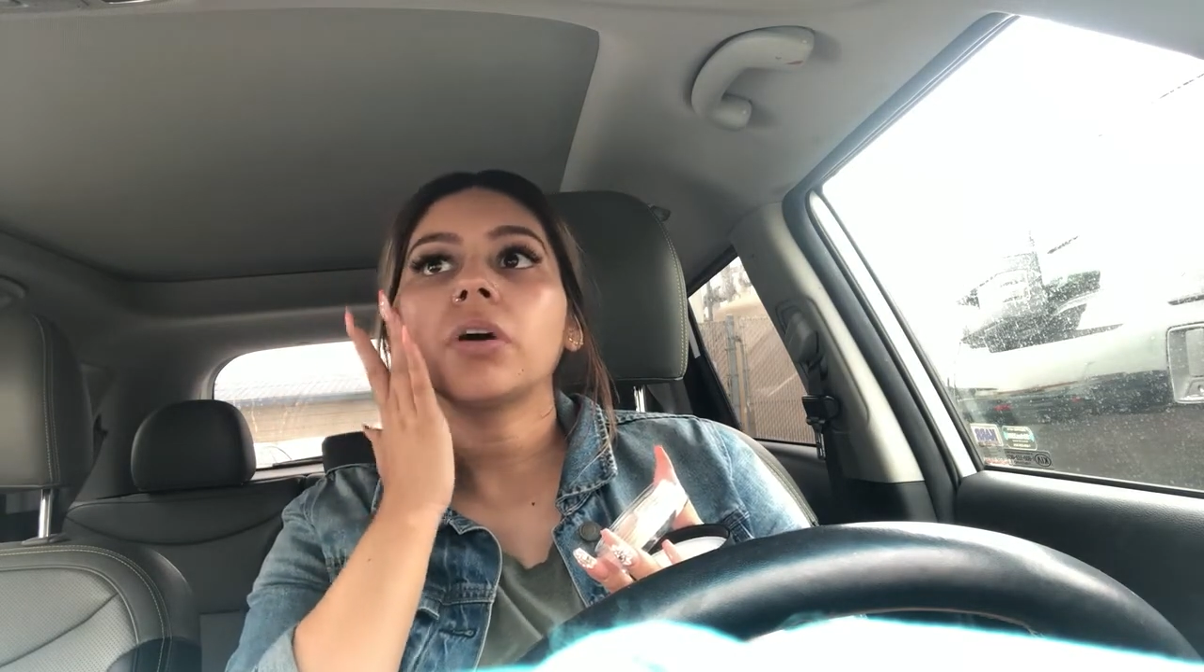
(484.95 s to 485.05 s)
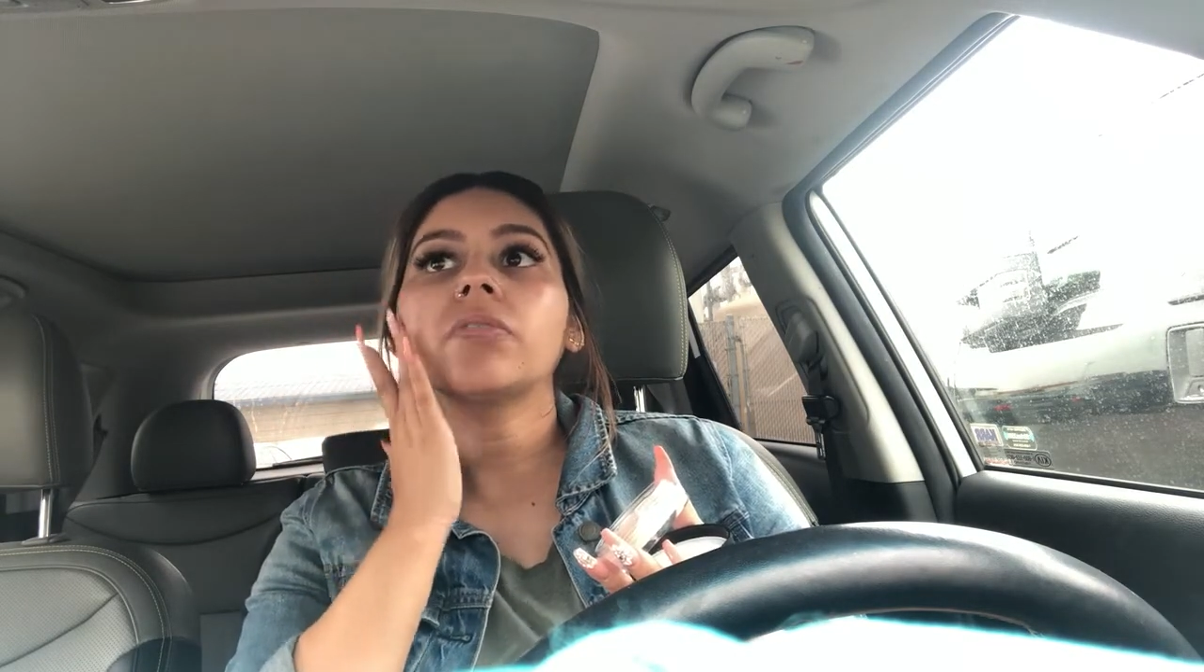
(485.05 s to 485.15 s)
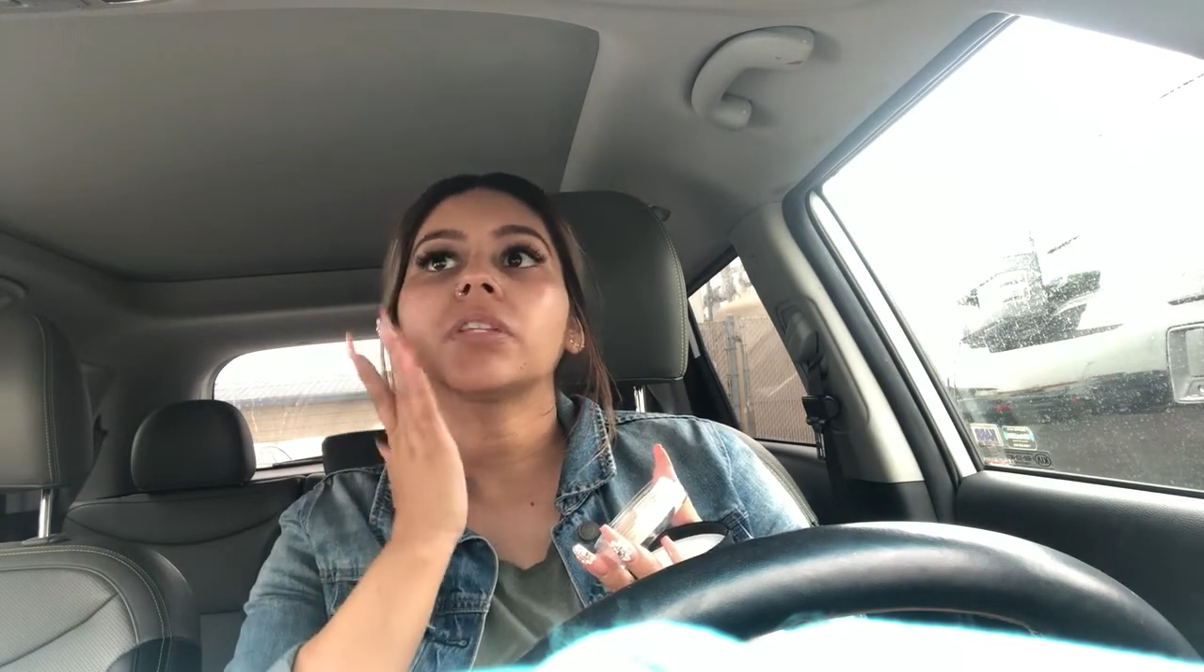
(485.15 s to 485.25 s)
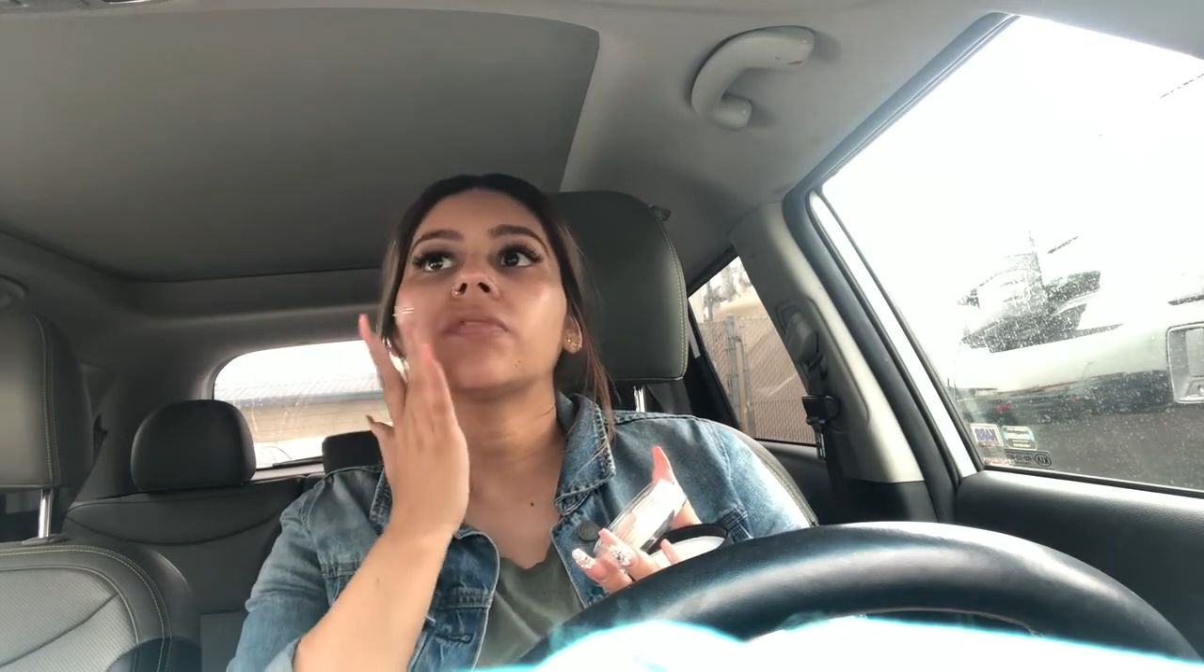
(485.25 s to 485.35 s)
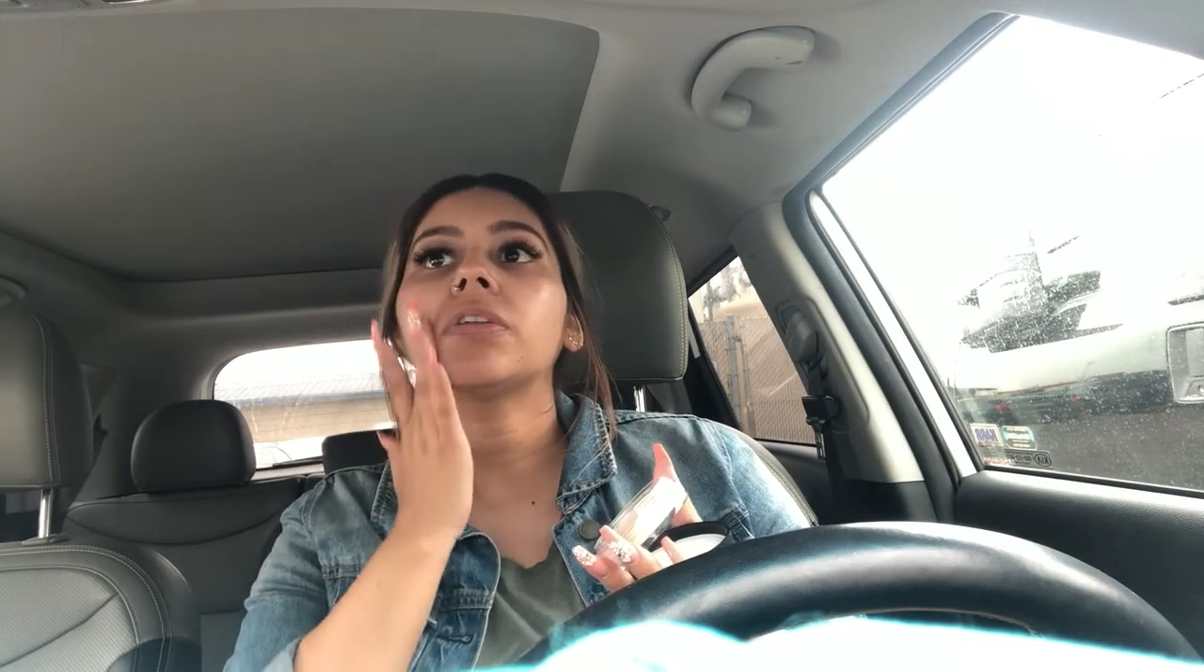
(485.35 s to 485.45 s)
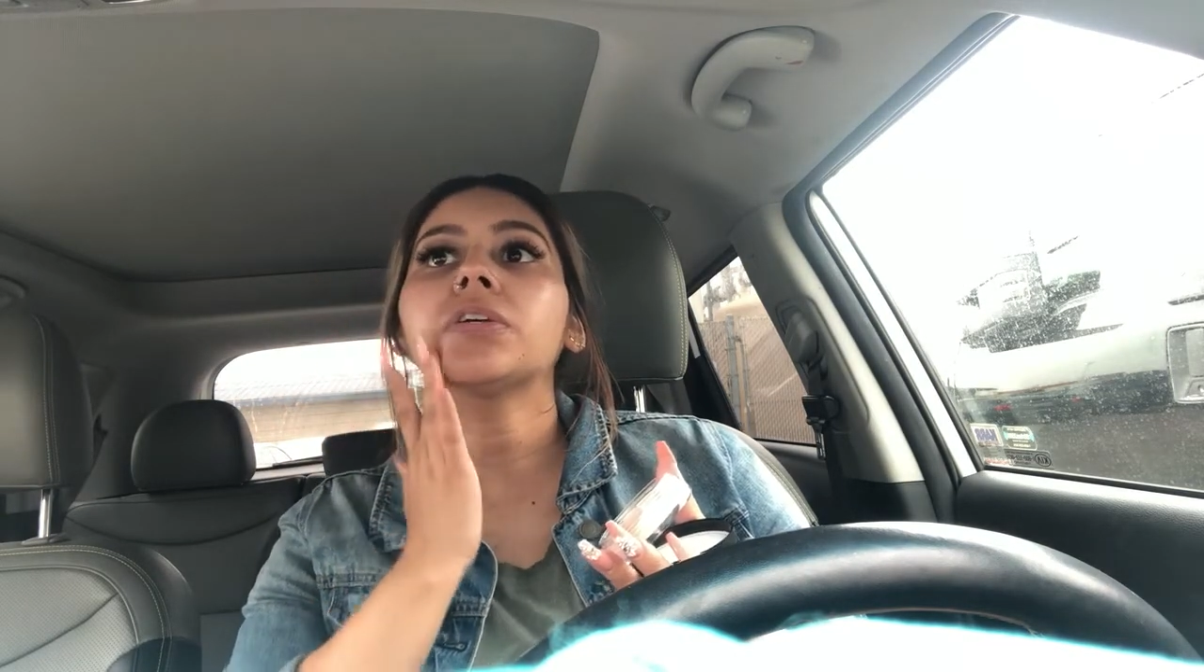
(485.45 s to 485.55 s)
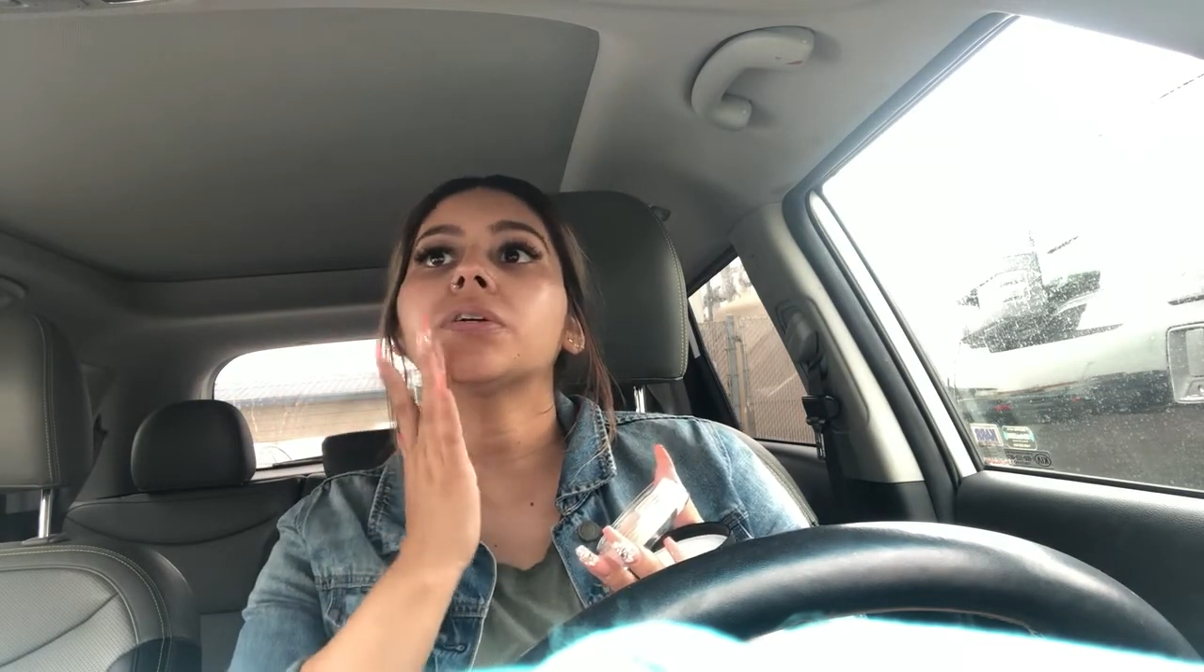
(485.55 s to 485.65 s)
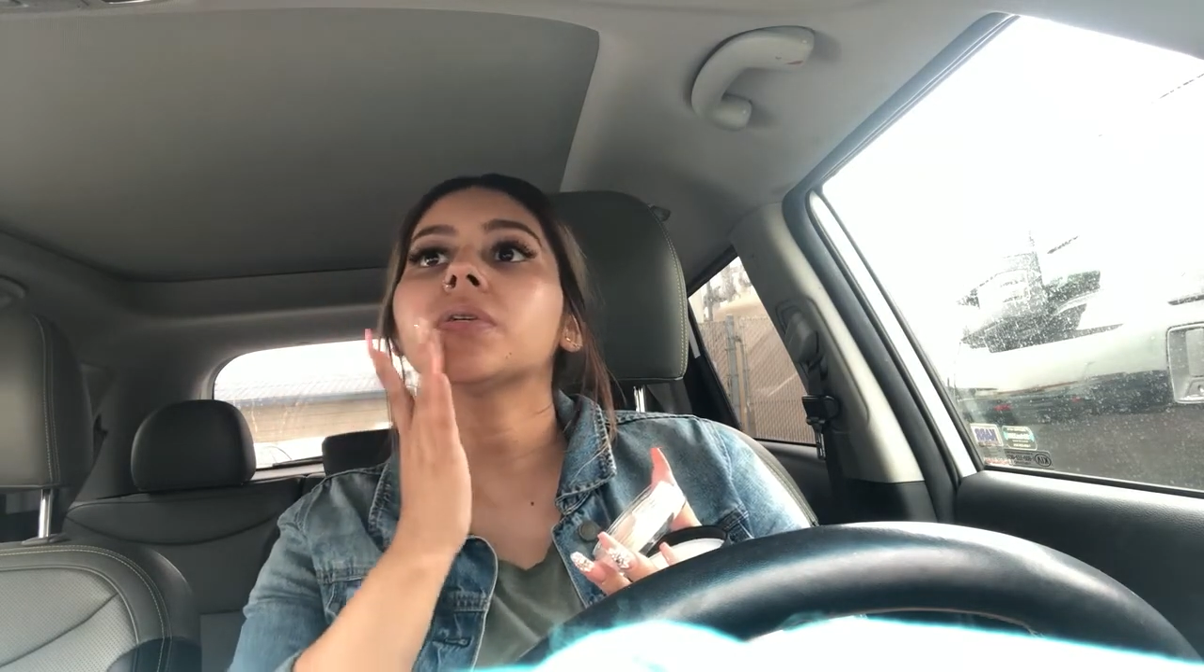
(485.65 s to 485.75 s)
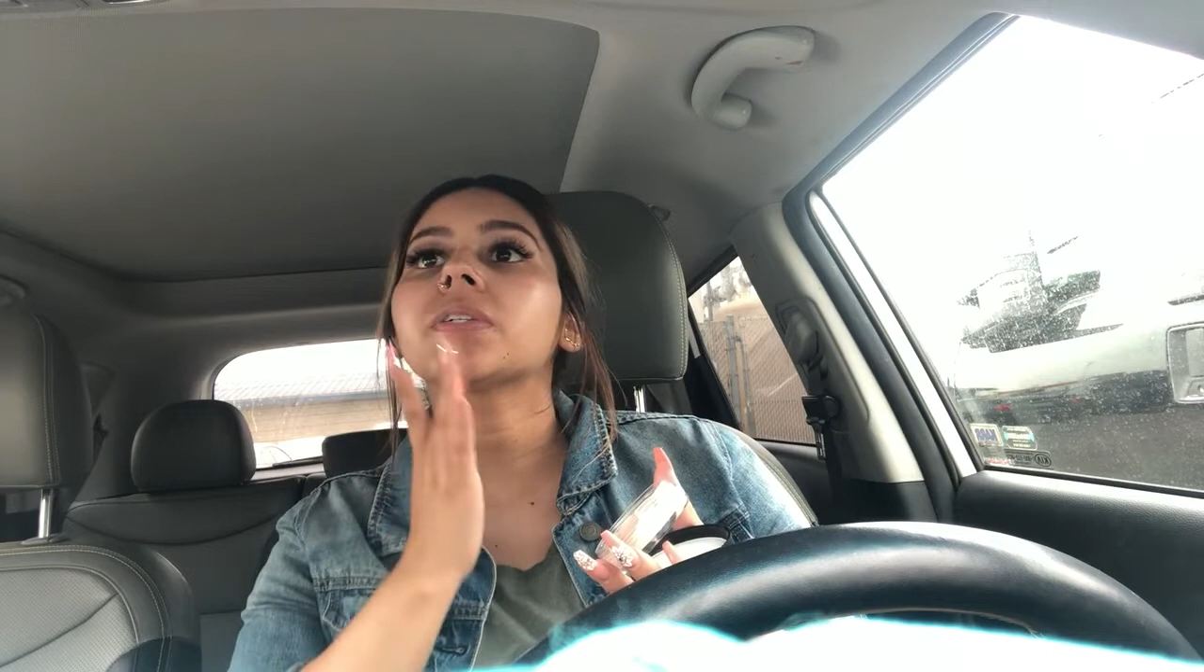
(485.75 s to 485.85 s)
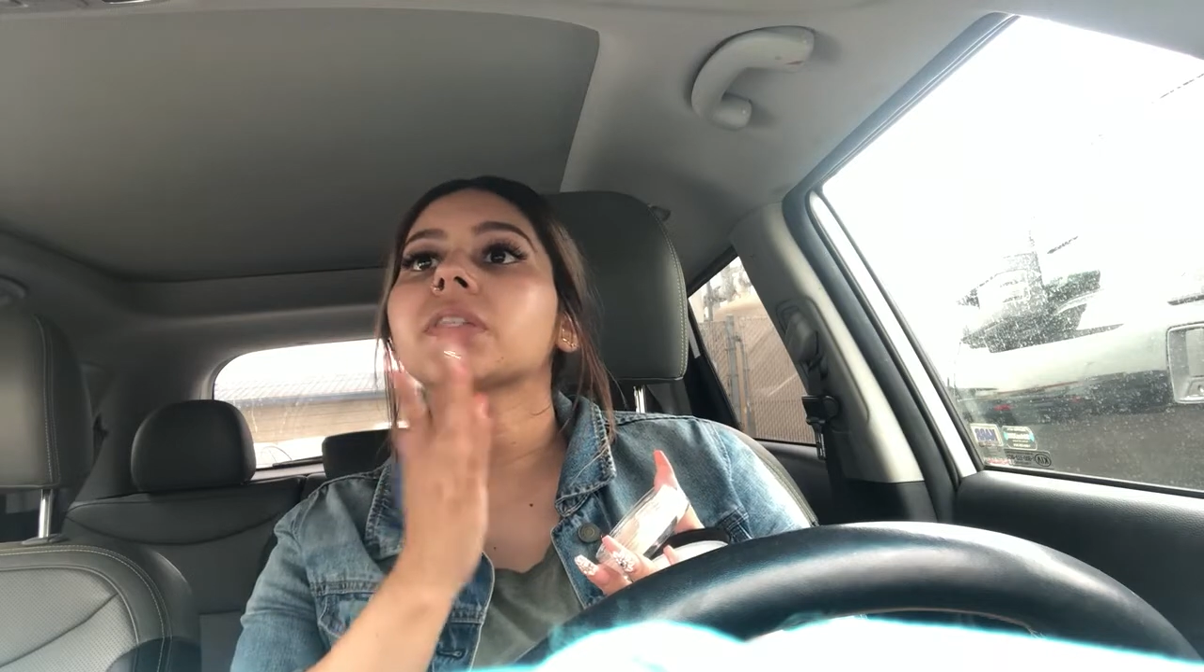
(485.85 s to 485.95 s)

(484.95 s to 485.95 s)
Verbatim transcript: of his videos.